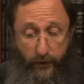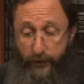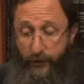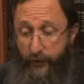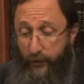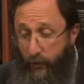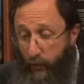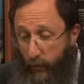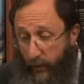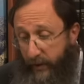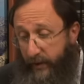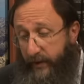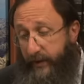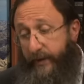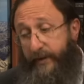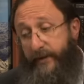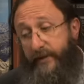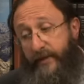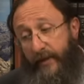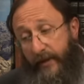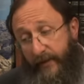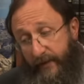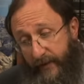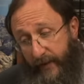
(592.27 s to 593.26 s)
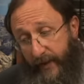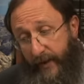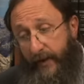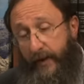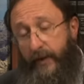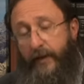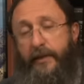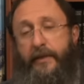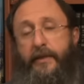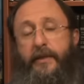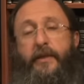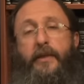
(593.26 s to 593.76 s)
to witness that they
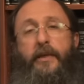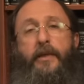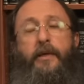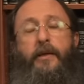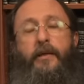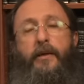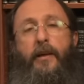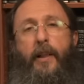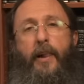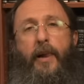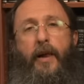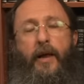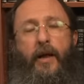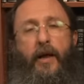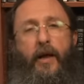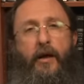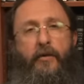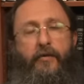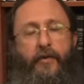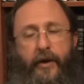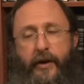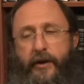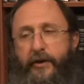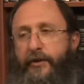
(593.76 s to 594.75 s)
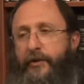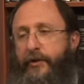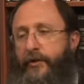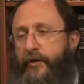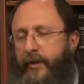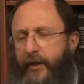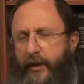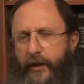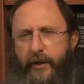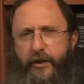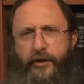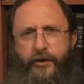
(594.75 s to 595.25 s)
indeed have
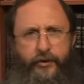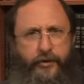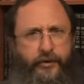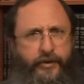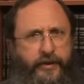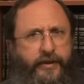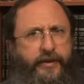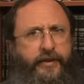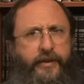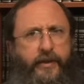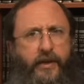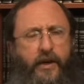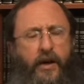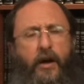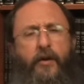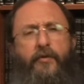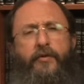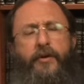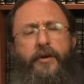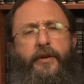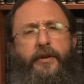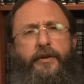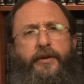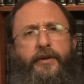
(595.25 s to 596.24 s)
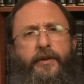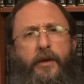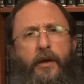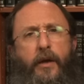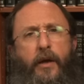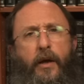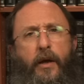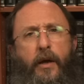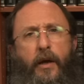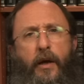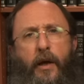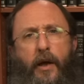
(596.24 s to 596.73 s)
entered into this covenant
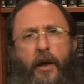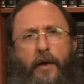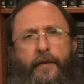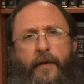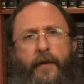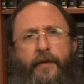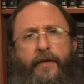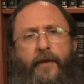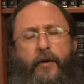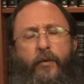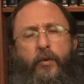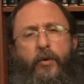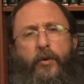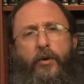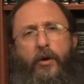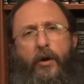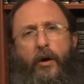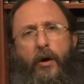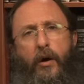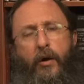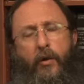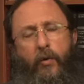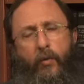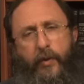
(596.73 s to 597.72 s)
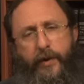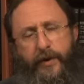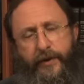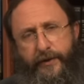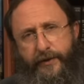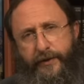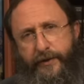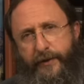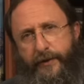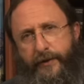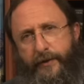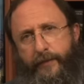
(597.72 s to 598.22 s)
and that they will
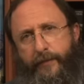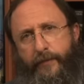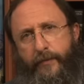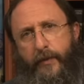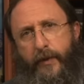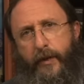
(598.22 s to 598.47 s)
always